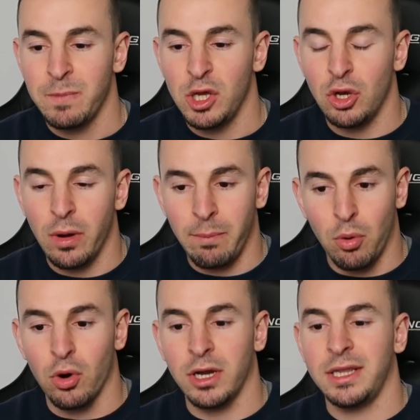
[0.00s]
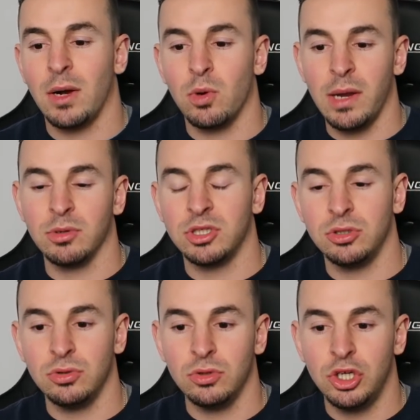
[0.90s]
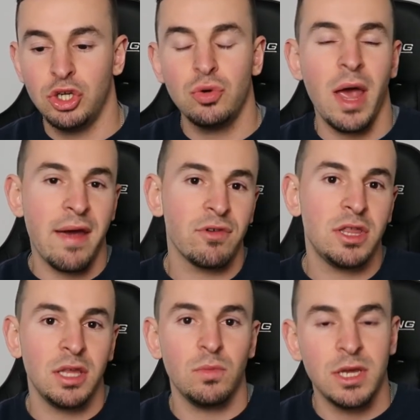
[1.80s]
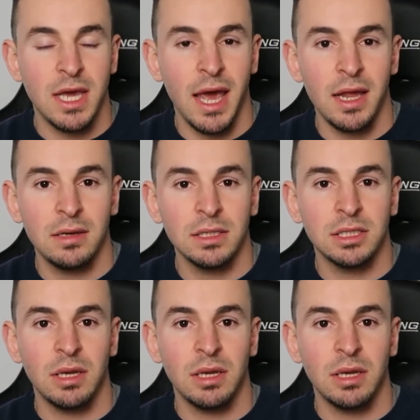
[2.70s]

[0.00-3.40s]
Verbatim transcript: you know, important that we're able to do everything we can